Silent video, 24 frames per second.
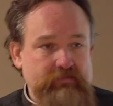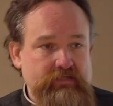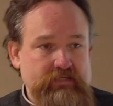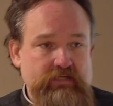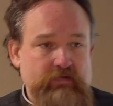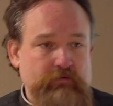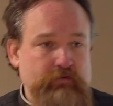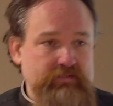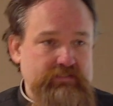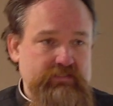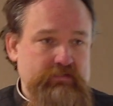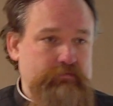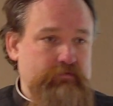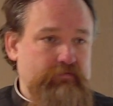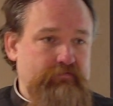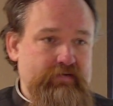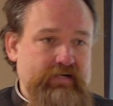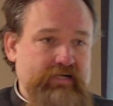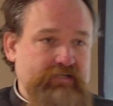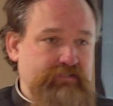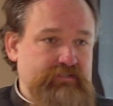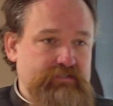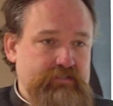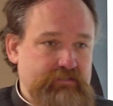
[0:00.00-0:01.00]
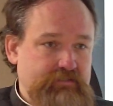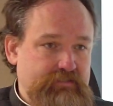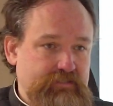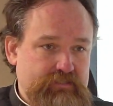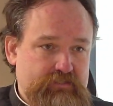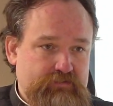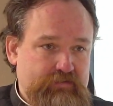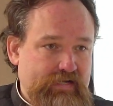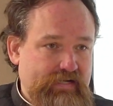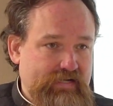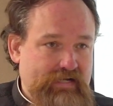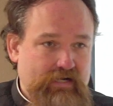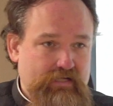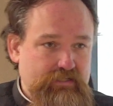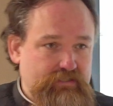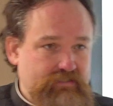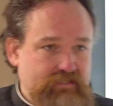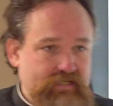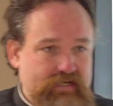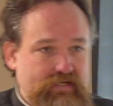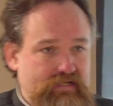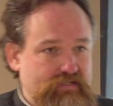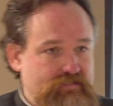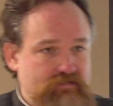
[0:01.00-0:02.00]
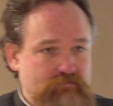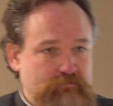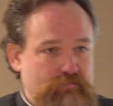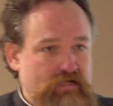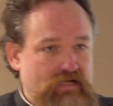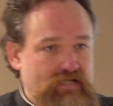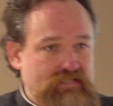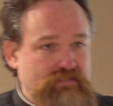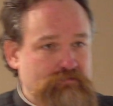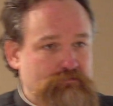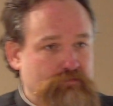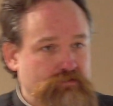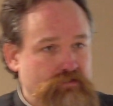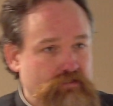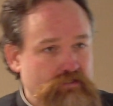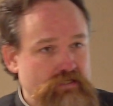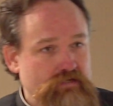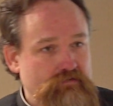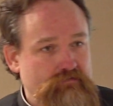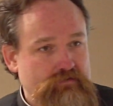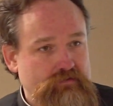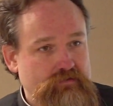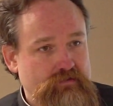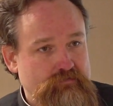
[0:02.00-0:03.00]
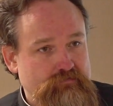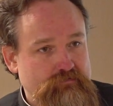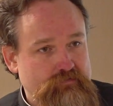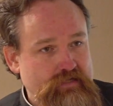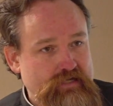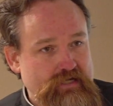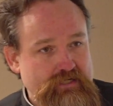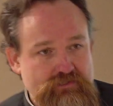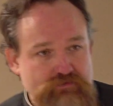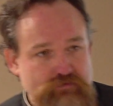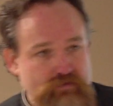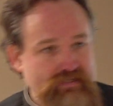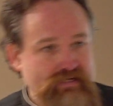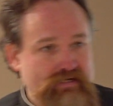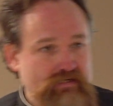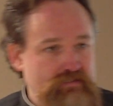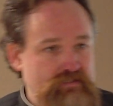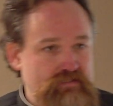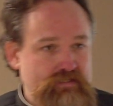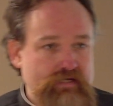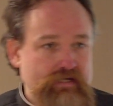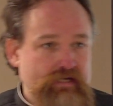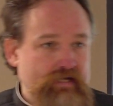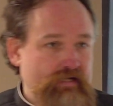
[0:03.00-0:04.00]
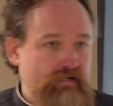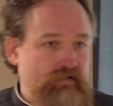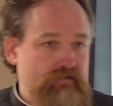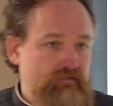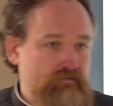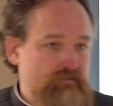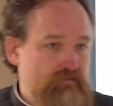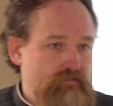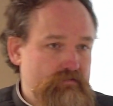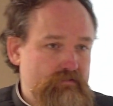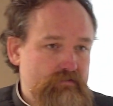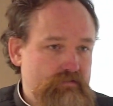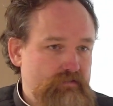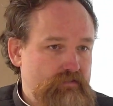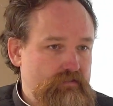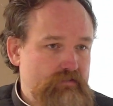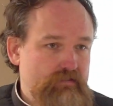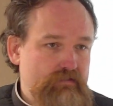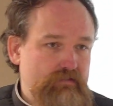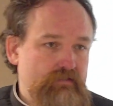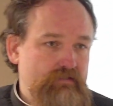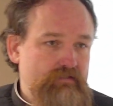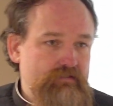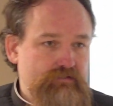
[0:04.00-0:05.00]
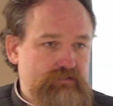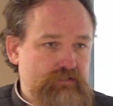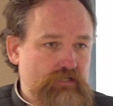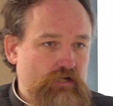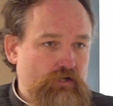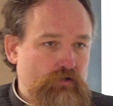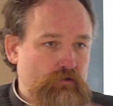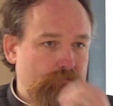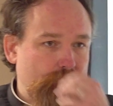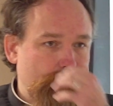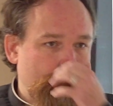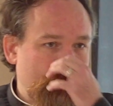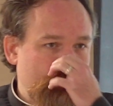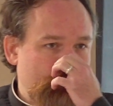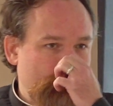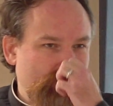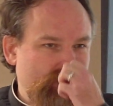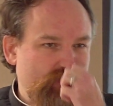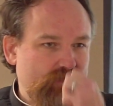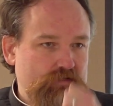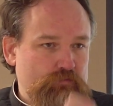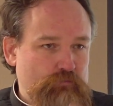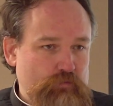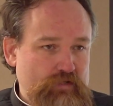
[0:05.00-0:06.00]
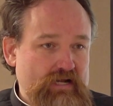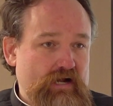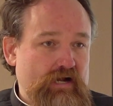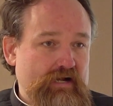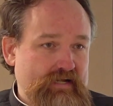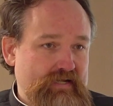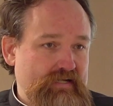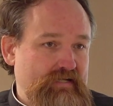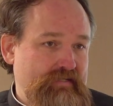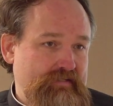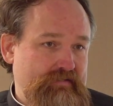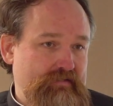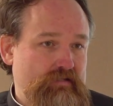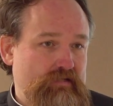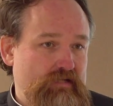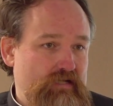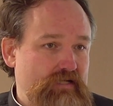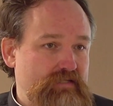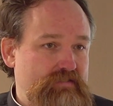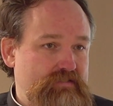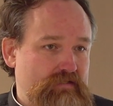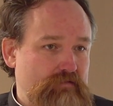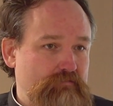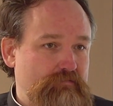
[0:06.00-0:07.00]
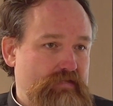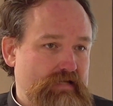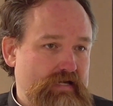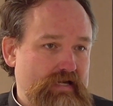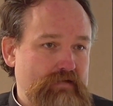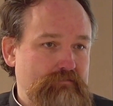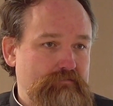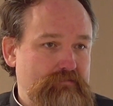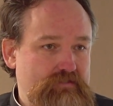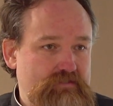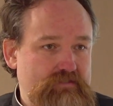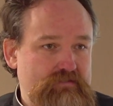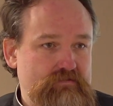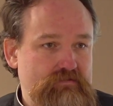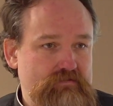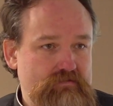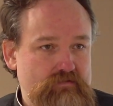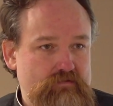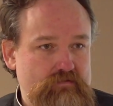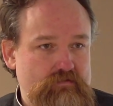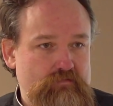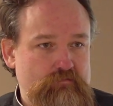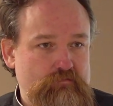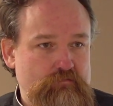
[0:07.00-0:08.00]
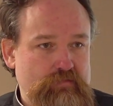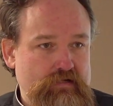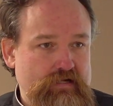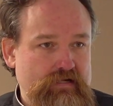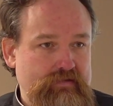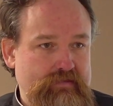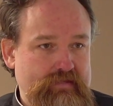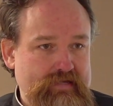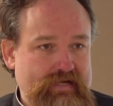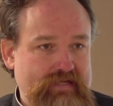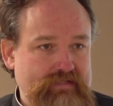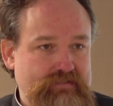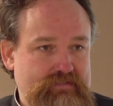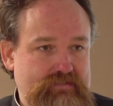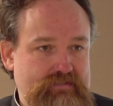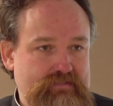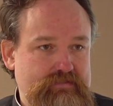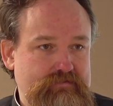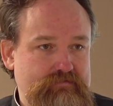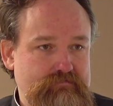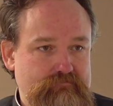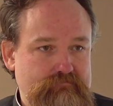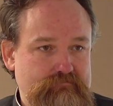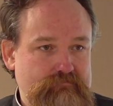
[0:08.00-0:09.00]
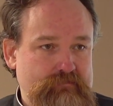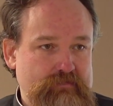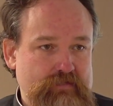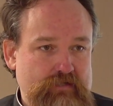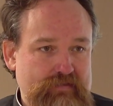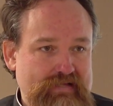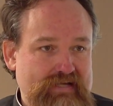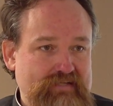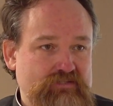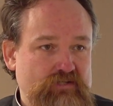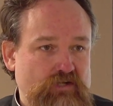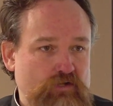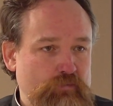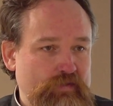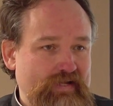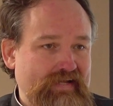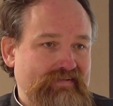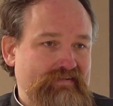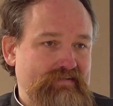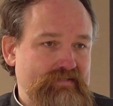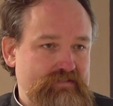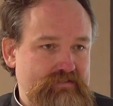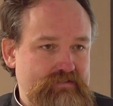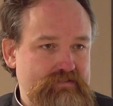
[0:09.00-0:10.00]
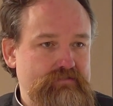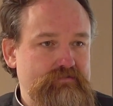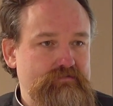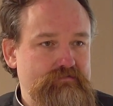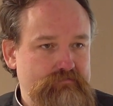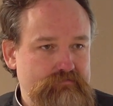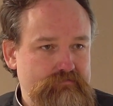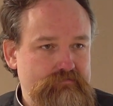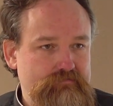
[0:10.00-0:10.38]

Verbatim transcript: you know, he wasn't a perfectionist. He straight out said it's impossible to live in the flesh without sinning. So we are going to need the law sometimes, but that's, you know, that's our weakness.